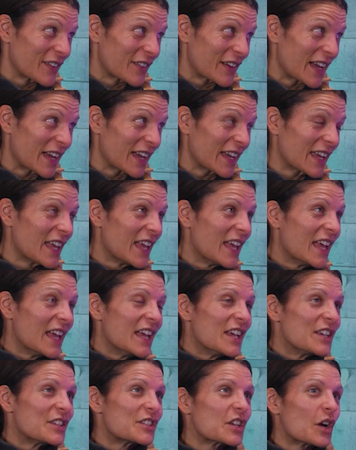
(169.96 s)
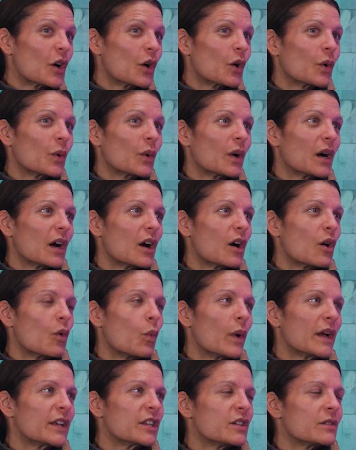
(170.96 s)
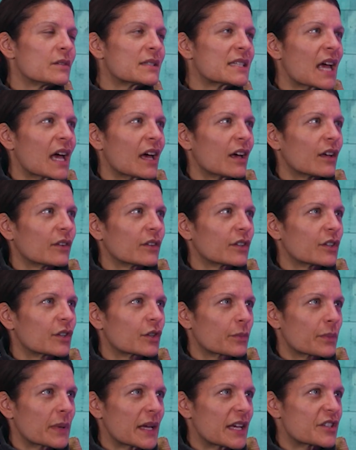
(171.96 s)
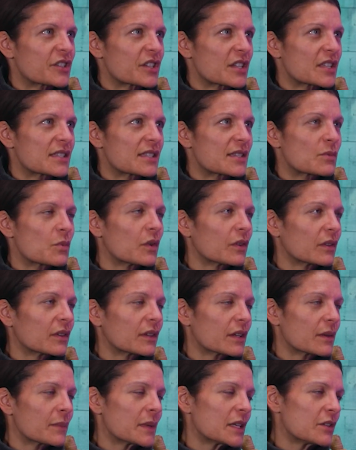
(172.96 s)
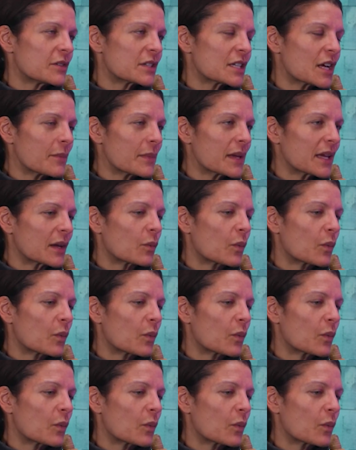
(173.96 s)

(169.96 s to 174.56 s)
Okay? So when you tell your patients, you tell me,